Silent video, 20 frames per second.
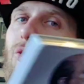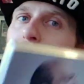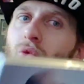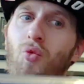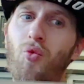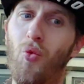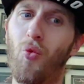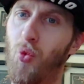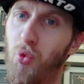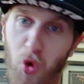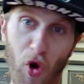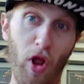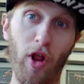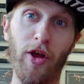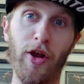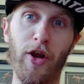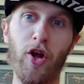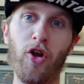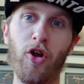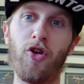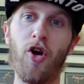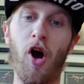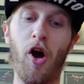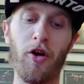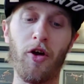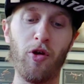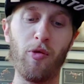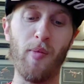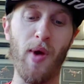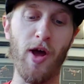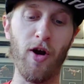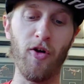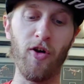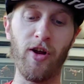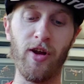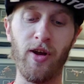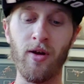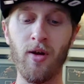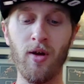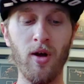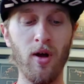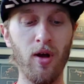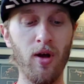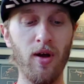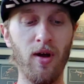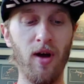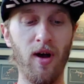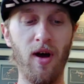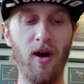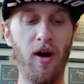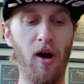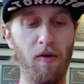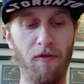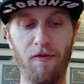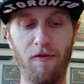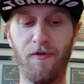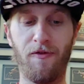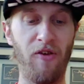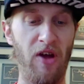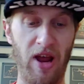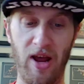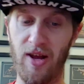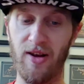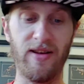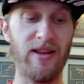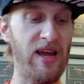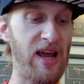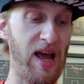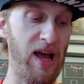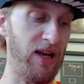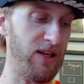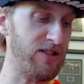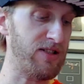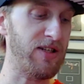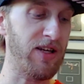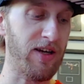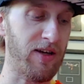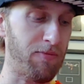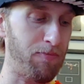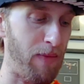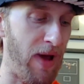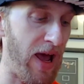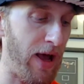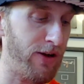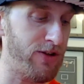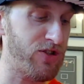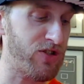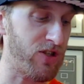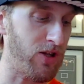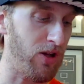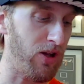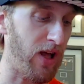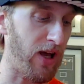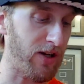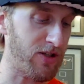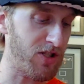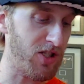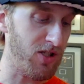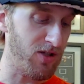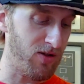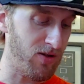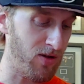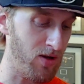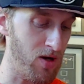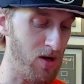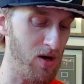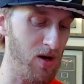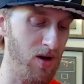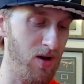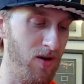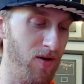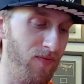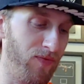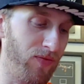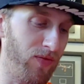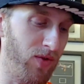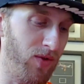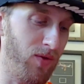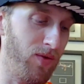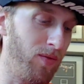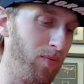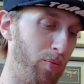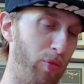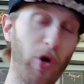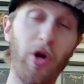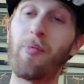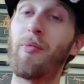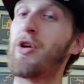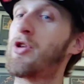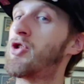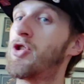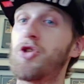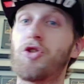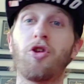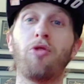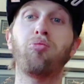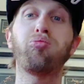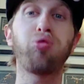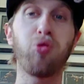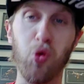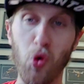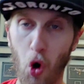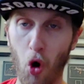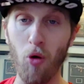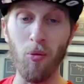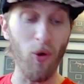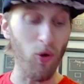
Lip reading: really good documentary. A fantastic match selection. Pretty much just a promo